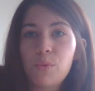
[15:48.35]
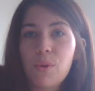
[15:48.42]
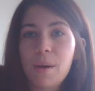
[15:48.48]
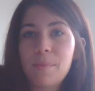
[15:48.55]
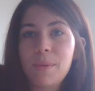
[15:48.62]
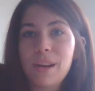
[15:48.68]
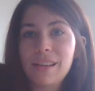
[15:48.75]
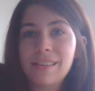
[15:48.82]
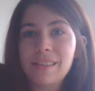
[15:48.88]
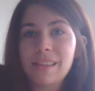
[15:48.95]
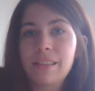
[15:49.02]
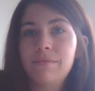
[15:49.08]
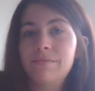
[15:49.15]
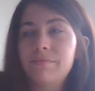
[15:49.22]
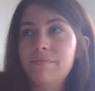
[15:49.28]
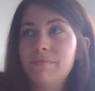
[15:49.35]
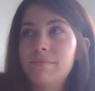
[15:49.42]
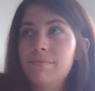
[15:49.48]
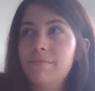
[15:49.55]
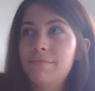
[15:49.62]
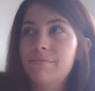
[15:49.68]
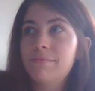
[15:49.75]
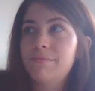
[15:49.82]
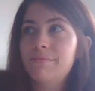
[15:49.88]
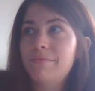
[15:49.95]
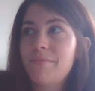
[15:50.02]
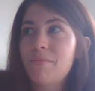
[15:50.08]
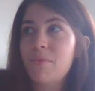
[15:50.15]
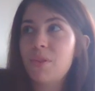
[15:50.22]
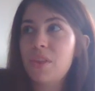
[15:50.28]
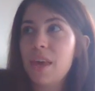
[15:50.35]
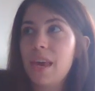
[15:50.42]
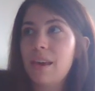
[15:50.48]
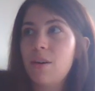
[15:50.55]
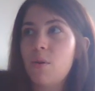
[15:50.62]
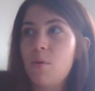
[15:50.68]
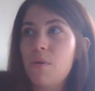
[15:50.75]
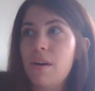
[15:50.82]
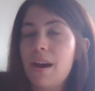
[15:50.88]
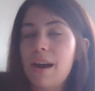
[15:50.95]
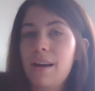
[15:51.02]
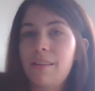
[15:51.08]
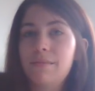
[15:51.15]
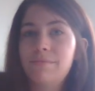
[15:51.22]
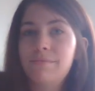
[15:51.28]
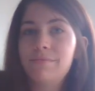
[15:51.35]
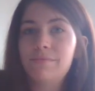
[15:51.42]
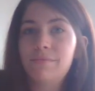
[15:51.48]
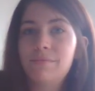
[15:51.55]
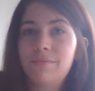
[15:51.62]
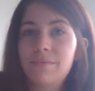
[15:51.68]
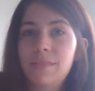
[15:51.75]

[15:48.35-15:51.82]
little reminiscent thing going on.